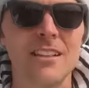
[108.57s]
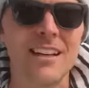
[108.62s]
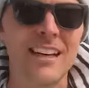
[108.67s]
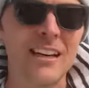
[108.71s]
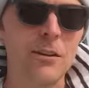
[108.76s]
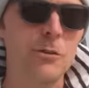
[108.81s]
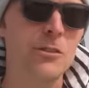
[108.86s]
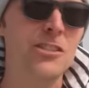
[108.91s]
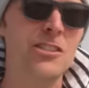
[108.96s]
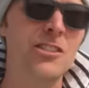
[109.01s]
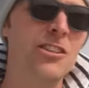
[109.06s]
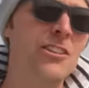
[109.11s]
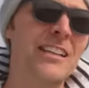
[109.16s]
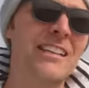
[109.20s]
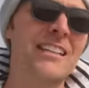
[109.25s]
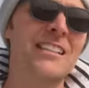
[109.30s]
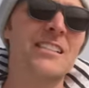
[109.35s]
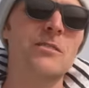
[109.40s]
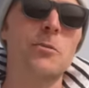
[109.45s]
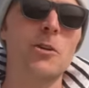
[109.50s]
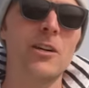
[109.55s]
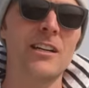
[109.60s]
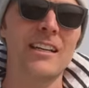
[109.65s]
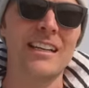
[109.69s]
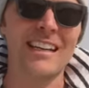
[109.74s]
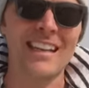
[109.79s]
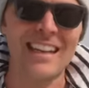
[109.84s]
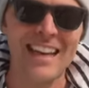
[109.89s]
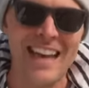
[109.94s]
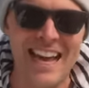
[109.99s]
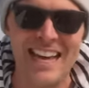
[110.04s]
It was 30 this
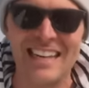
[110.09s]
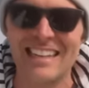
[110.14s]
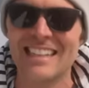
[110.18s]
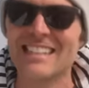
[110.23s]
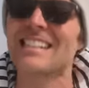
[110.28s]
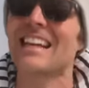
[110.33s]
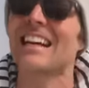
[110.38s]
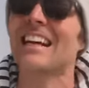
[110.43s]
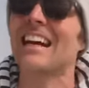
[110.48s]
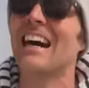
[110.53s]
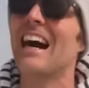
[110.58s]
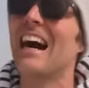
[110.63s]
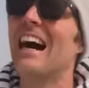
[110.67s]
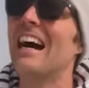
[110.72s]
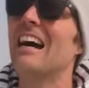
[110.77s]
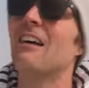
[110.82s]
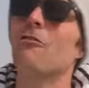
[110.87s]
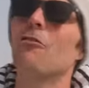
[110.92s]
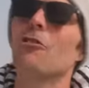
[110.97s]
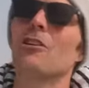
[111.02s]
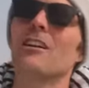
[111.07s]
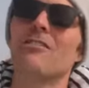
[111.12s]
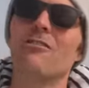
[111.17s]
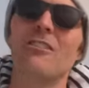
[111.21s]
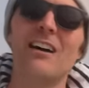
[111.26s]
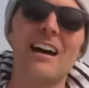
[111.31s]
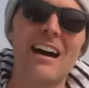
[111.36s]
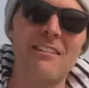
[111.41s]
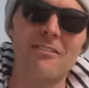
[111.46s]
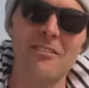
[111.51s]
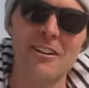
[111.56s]
morning and it's like a high of
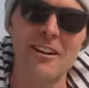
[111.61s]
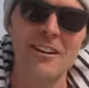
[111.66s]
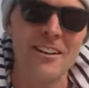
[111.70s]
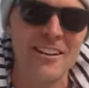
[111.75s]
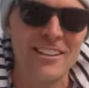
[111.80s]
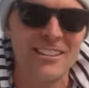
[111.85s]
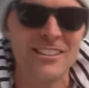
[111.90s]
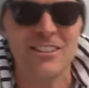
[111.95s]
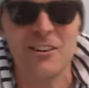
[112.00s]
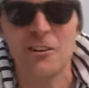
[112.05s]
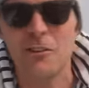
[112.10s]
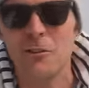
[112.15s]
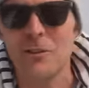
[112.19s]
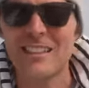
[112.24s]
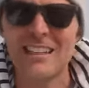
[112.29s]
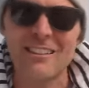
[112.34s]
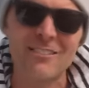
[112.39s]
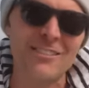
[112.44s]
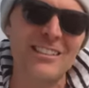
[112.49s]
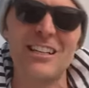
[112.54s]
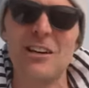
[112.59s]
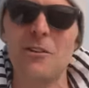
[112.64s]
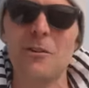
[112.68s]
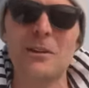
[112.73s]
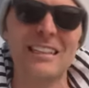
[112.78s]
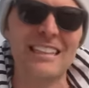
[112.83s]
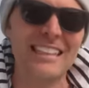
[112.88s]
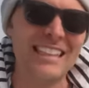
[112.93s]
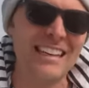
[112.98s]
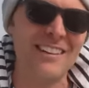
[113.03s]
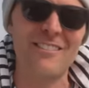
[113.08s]
45. So we definitely don't
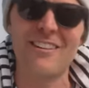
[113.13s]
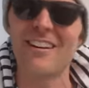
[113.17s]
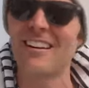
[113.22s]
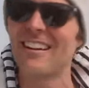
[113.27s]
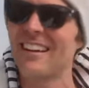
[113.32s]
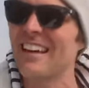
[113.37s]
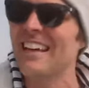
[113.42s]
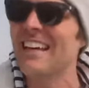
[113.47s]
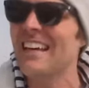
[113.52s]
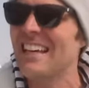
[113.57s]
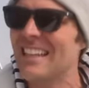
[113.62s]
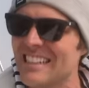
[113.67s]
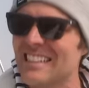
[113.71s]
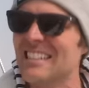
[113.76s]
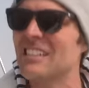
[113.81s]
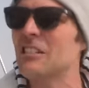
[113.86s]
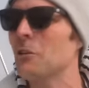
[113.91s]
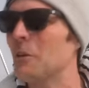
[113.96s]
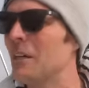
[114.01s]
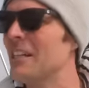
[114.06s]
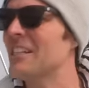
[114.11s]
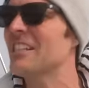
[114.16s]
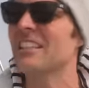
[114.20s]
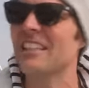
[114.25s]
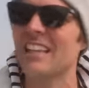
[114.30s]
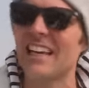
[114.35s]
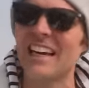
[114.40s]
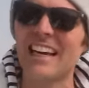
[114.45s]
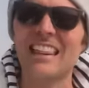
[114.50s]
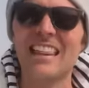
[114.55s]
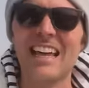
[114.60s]
wanna leave in a situation
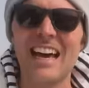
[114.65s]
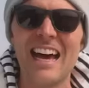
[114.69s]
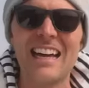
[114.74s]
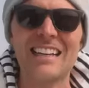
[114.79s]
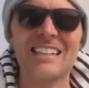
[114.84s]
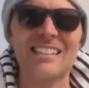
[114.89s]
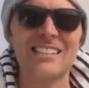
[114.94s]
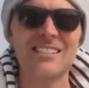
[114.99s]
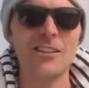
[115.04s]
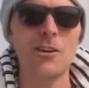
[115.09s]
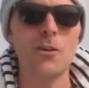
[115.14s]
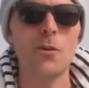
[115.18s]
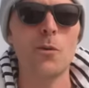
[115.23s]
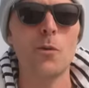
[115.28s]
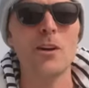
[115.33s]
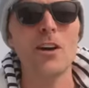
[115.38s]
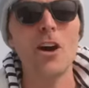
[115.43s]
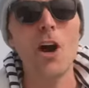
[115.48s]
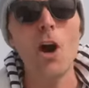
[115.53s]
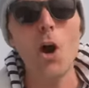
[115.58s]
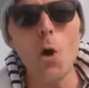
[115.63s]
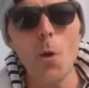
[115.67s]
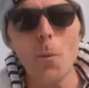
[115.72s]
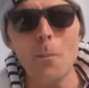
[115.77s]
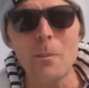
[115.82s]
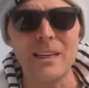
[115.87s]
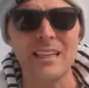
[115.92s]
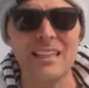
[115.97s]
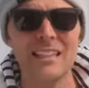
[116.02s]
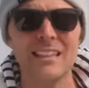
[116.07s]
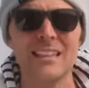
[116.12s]
like that. So we're
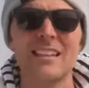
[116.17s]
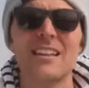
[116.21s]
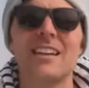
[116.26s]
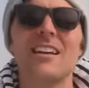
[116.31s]
hoping,